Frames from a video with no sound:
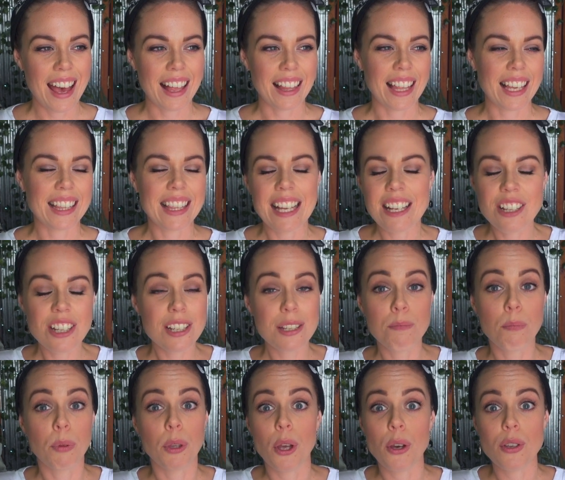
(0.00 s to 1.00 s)
Like, that
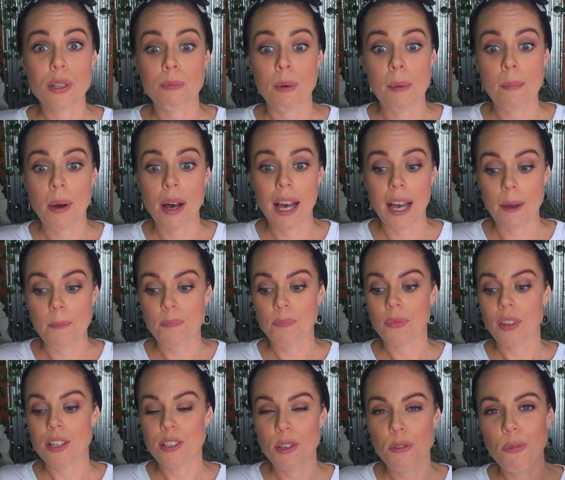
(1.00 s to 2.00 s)
just blows my mind.
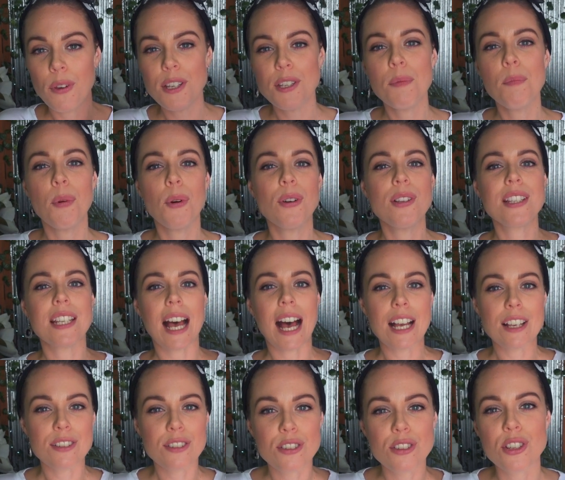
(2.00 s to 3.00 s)
So vision boards
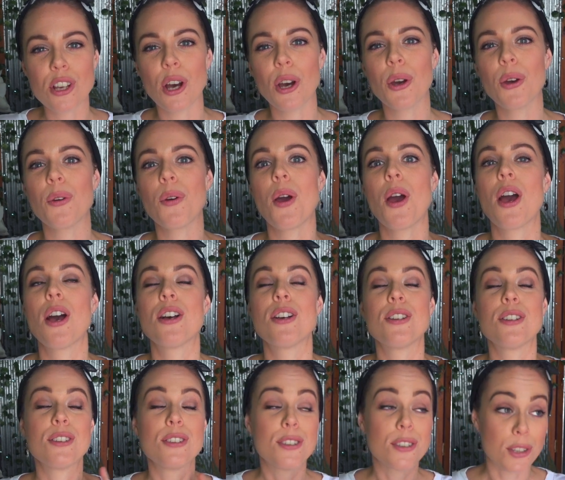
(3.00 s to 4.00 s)
are so,
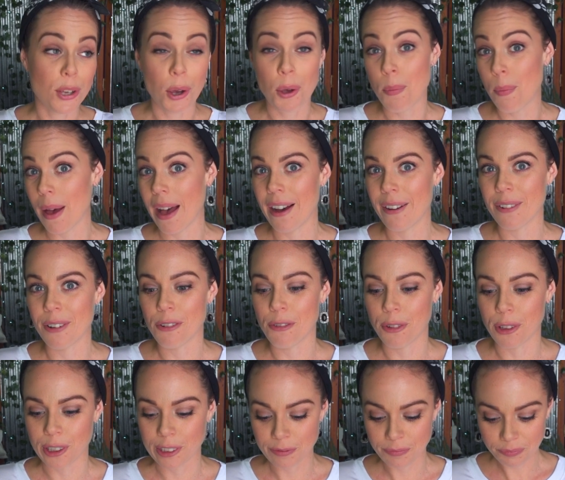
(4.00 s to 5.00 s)
so
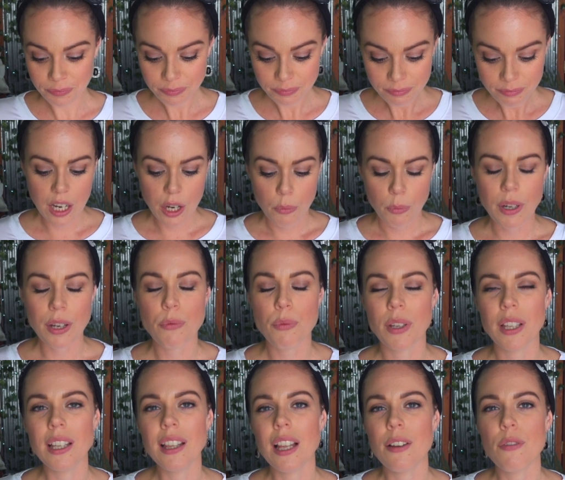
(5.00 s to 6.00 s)
powerful. What I
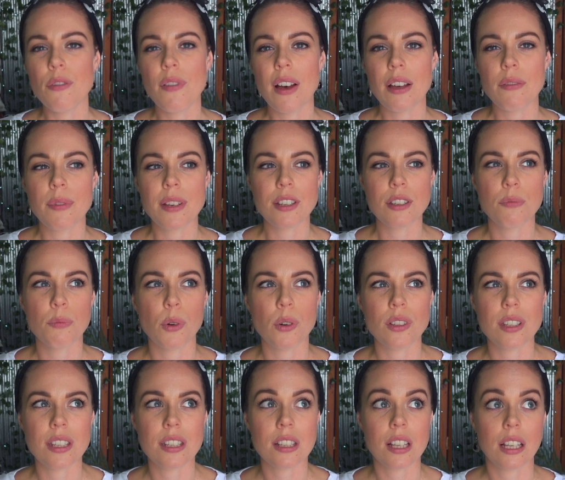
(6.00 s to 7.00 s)
really love about vision
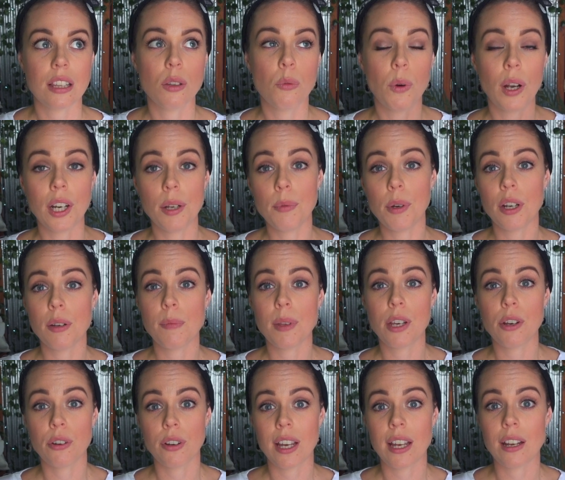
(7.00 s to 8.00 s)
boards is like the one I'm going to be
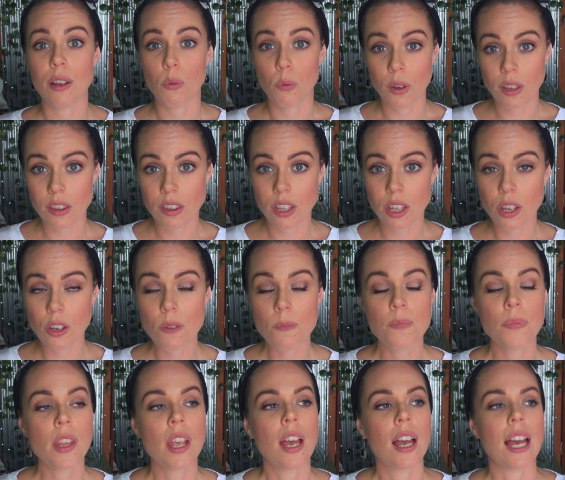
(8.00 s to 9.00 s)
creating with you
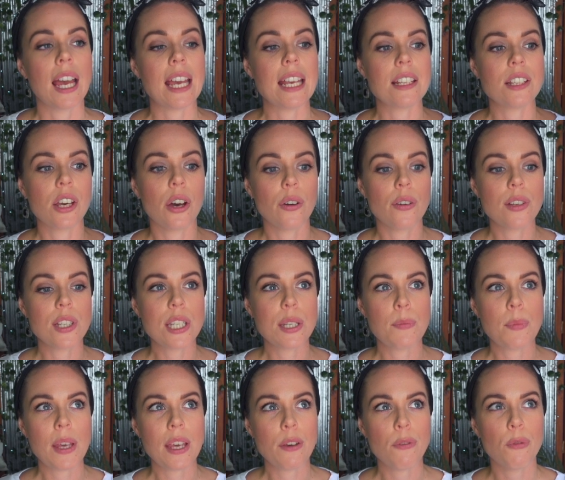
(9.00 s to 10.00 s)
is going to
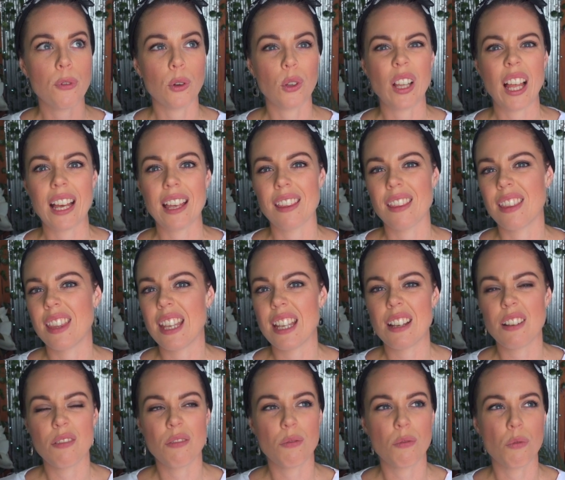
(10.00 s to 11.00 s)
be for like
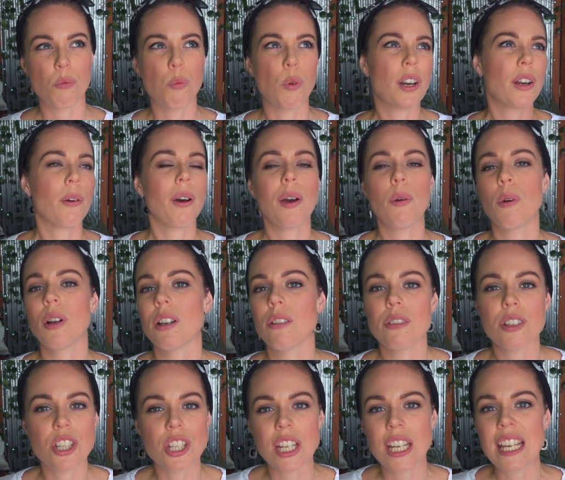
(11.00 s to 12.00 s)
what do I want to
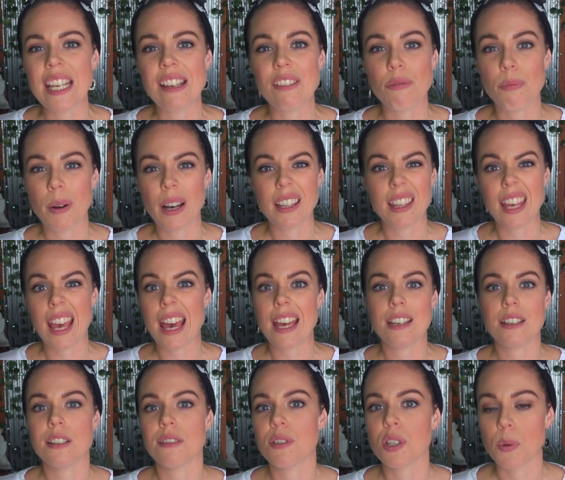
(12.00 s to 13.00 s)
achieve by the
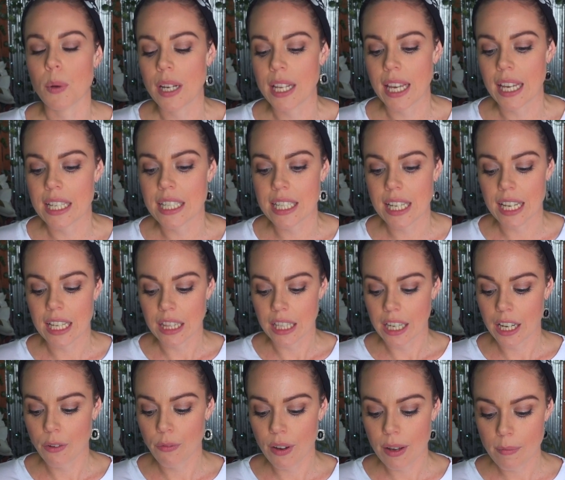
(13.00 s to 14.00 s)
end of 2018?
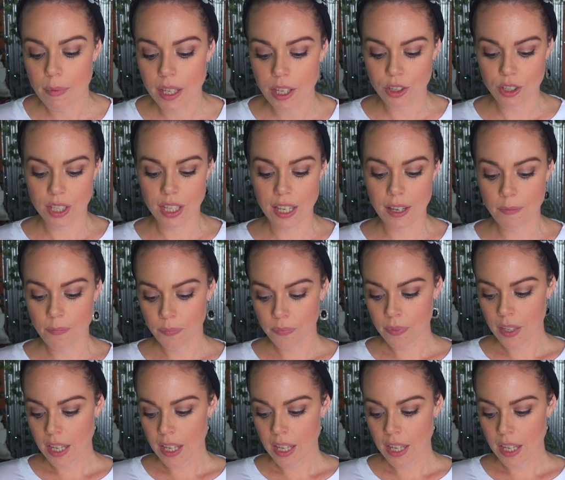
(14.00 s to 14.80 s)
Like, if I'm literally